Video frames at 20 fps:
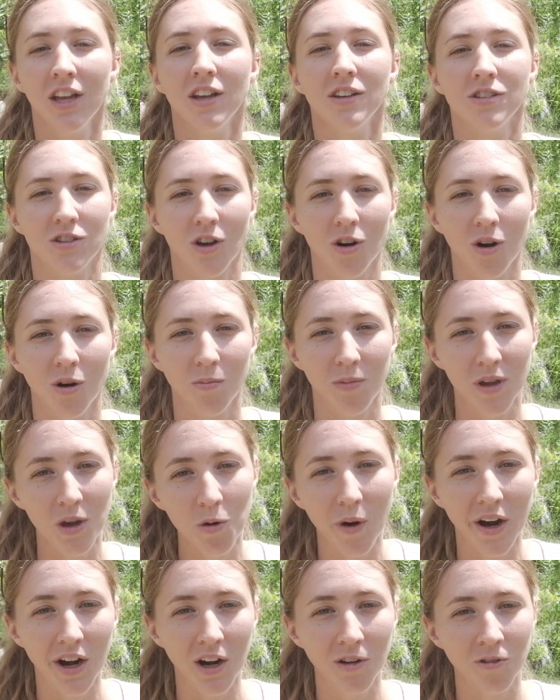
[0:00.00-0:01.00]
So be
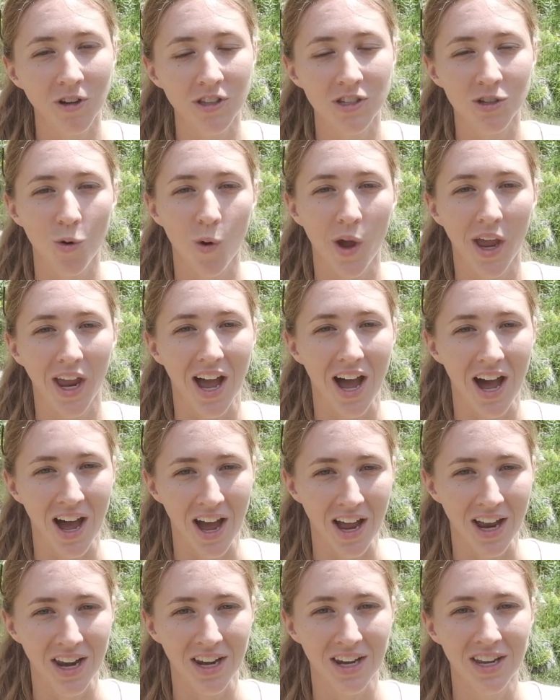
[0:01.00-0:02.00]
aware of what's going
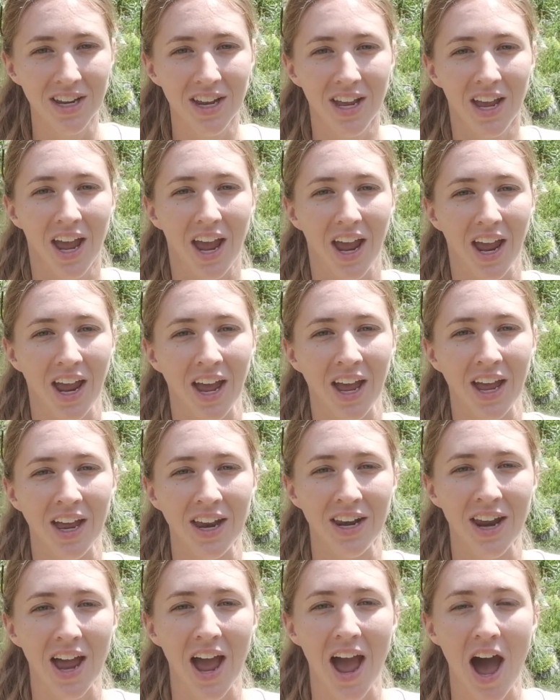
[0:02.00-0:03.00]
on
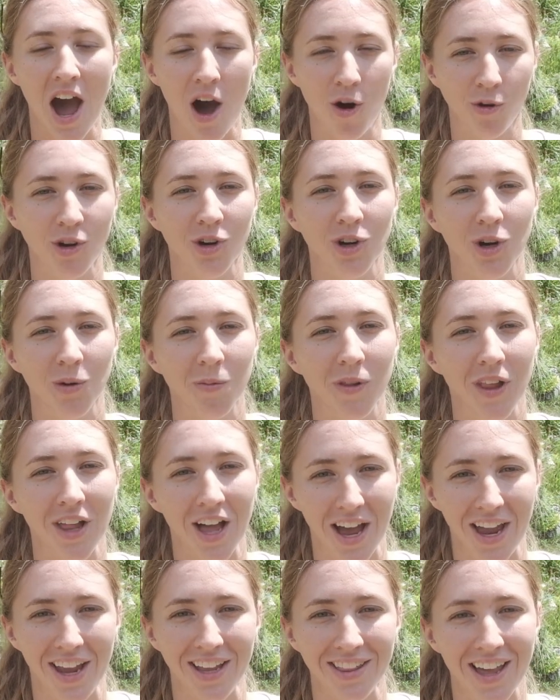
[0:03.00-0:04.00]
and how you're
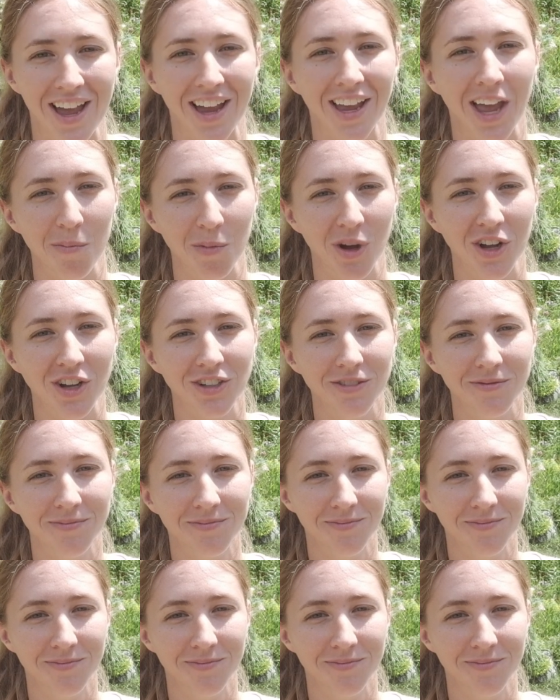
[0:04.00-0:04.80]
applying that chemical.